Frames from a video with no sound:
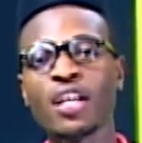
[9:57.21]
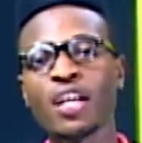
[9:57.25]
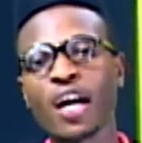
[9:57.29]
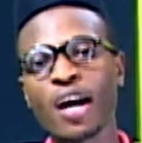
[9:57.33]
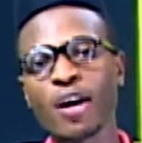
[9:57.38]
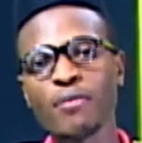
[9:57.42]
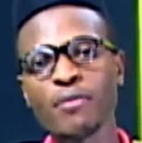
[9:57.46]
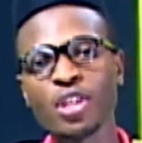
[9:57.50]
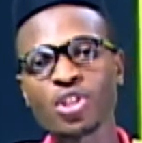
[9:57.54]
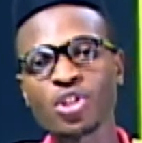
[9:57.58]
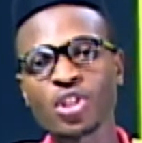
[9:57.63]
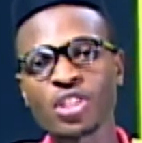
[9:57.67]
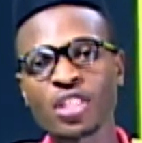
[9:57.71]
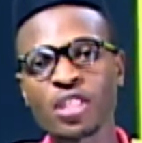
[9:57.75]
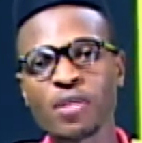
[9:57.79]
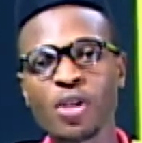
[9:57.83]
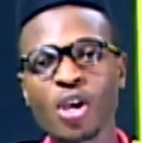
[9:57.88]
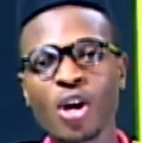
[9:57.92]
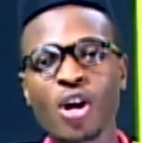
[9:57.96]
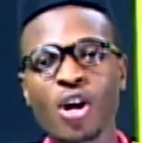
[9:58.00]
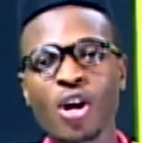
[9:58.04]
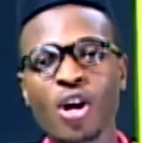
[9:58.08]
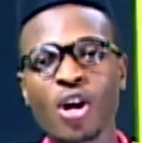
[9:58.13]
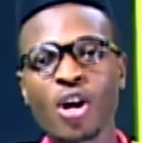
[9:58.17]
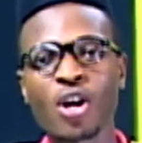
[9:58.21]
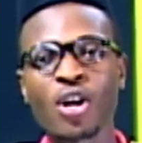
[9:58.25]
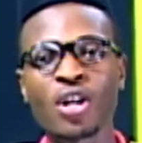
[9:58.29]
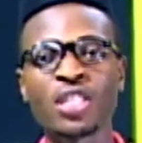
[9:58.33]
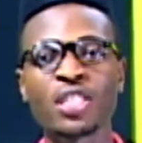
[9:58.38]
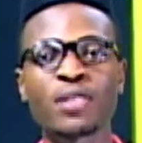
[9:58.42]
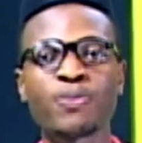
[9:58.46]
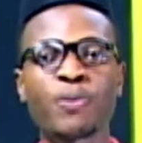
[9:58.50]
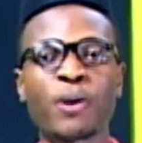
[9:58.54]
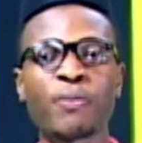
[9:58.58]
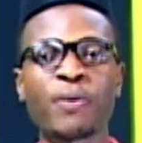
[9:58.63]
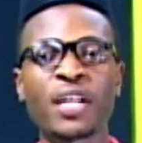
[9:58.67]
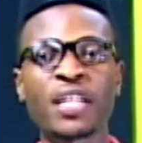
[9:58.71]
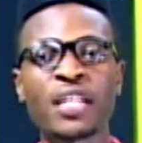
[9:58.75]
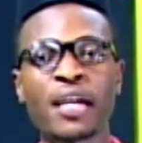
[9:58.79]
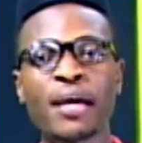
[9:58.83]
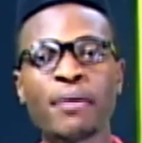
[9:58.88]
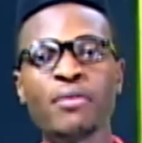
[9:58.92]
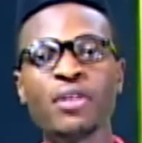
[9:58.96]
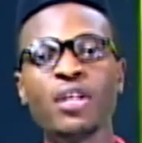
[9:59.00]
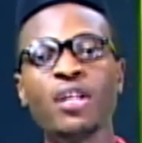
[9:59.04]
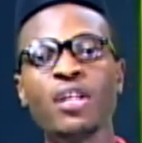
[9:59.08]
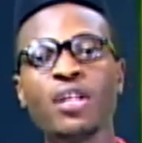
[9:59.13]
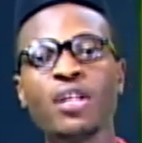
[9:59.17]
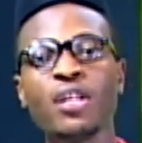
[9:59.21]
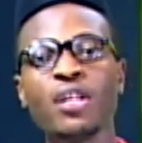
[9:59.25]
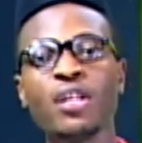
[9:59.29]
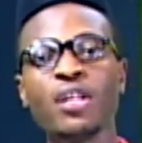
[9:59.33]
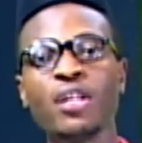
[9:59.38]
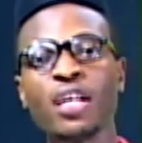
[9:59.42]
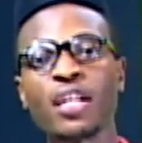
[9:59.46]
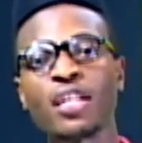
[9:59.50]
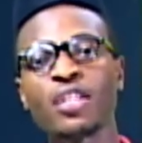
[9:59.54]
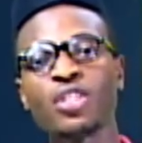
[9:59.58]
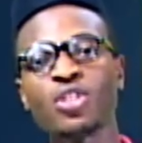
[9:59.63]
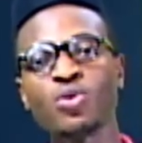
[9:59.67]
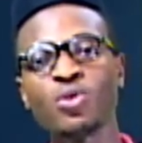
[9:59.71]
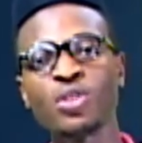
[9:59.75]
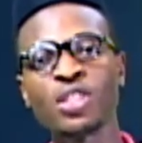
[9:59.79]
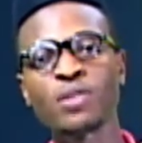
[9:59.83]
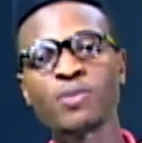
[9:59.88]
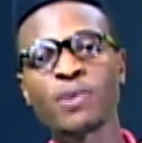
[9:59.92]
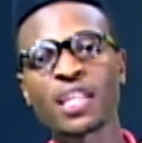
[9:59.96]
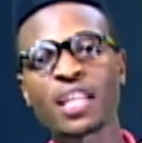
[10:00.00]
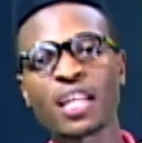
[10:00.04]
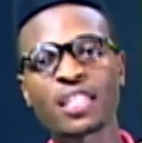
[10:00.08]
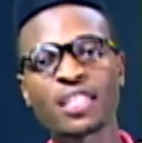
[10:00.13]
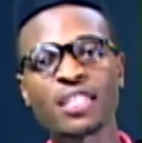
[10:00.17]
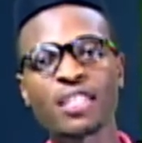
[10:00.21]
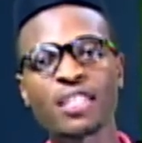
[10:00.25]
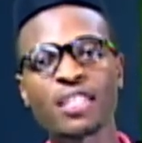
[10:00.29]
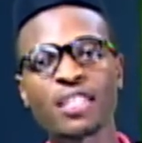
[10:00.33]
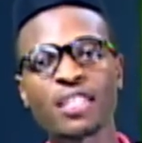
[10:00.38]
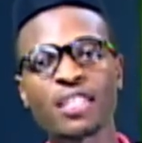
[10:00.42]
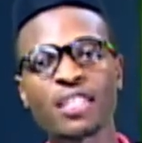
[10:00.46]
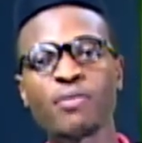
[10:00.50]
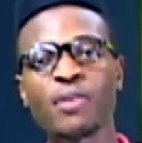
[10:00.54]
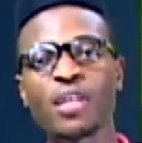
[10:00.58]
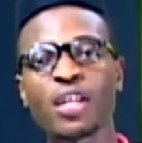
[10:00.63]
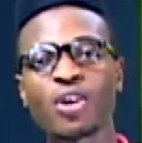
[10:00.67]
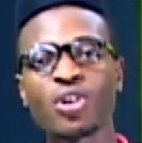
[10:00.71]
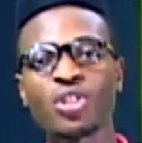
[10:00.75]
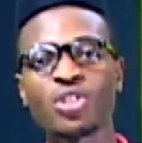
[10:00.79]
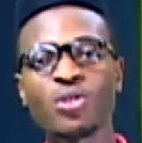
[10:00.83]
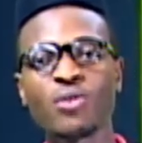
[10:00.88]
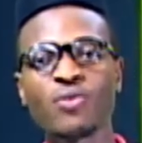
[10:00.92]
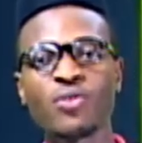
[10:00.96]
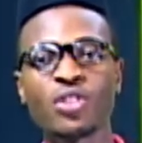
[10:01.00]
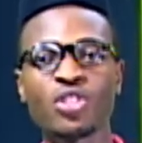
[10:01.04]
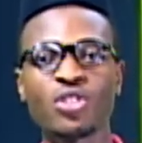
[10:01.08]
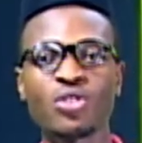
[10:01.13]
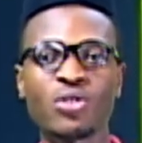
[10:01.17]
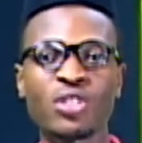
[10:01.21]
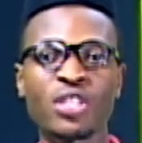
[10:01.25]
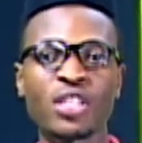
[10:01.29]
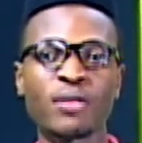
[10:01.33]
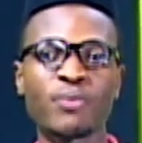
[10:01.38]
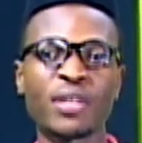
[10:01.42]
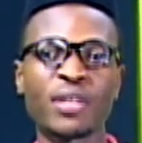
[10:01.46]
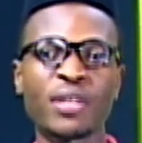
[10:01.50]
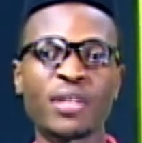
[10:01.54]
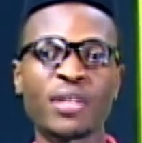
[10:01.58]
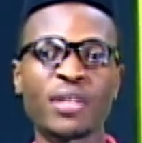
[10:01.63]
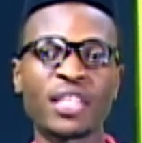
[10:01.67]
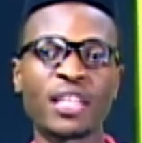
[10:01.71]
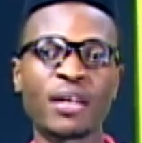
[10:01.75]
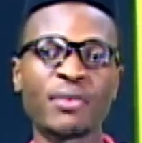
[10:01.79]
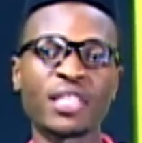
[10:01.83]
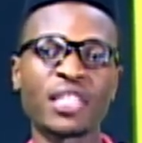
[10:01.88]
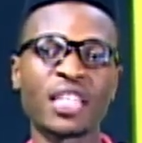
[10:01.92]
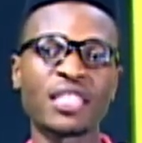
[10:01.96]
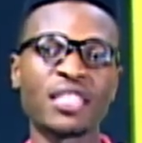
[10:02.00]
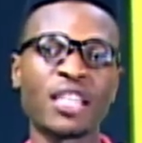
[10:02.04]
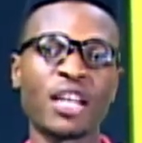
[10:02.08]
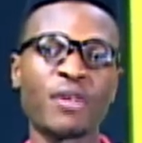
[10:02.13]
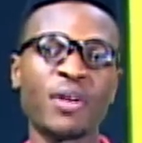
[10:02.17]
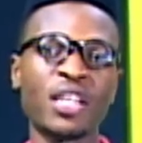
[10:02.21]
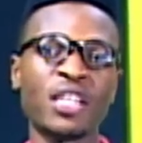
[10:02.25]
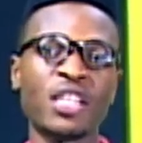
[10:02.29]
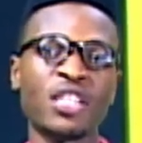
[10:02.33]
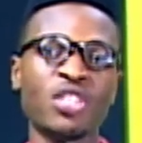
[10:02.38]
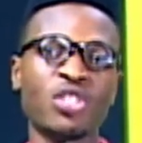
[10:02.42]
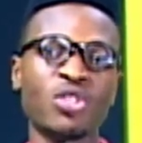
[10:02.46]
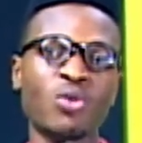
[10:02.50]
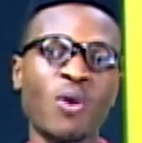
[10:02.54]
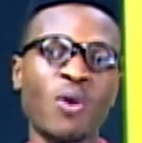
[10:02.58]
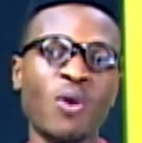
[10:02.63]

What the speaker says: I'll make sure, say, the, all these papa them, they do this better thing, may they continue for the do this better thing, the way they do